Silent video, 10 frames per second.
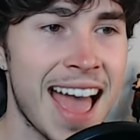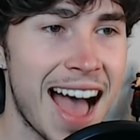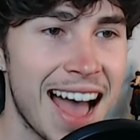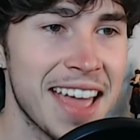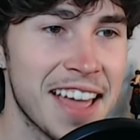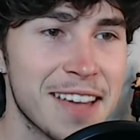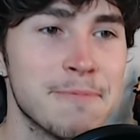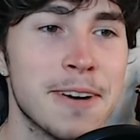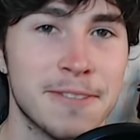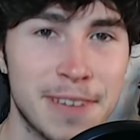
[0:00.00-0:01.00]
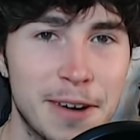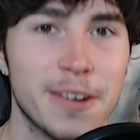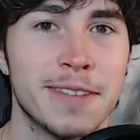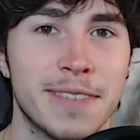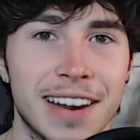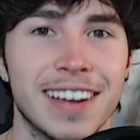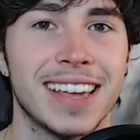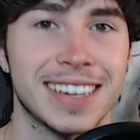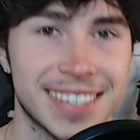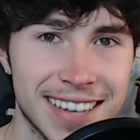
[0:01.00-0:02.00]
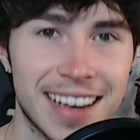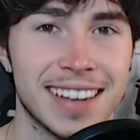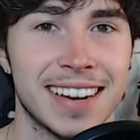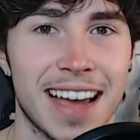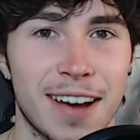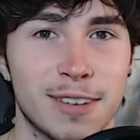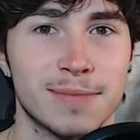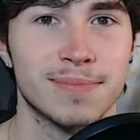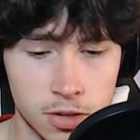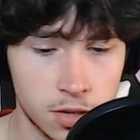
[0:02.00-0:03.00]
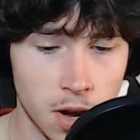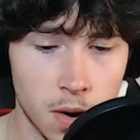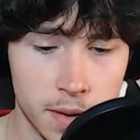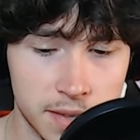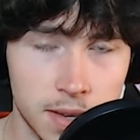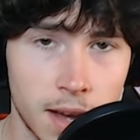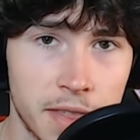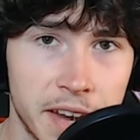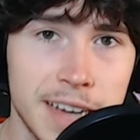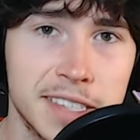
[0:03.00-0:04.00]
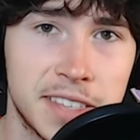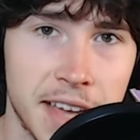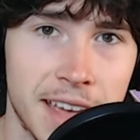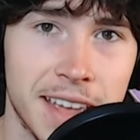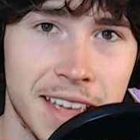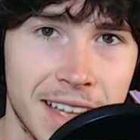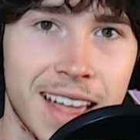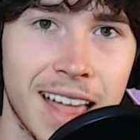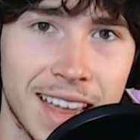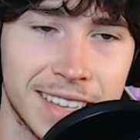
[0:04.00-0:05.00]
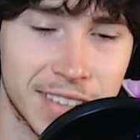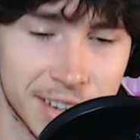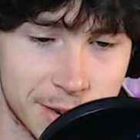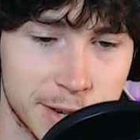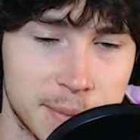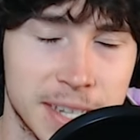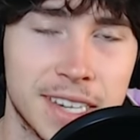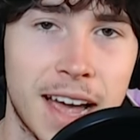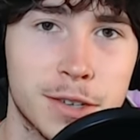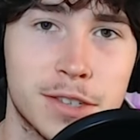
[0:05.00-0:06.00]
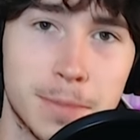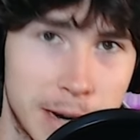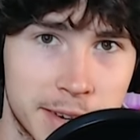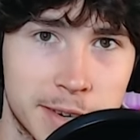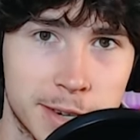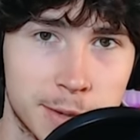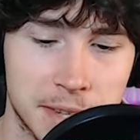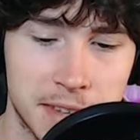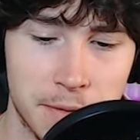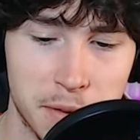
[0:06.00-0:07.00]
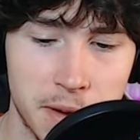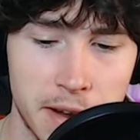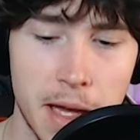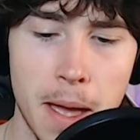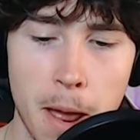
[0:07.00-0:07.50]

I am very, very excited now. So it's the next day, and it's a Christmas now, so Merry Christmas, everyone.